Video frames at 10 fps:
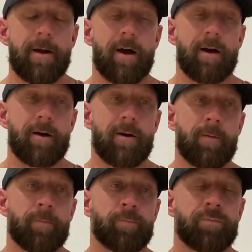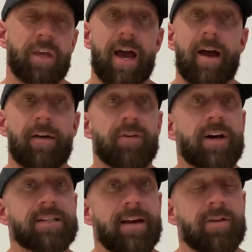Yeah, if you
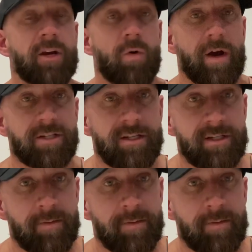guys have any questions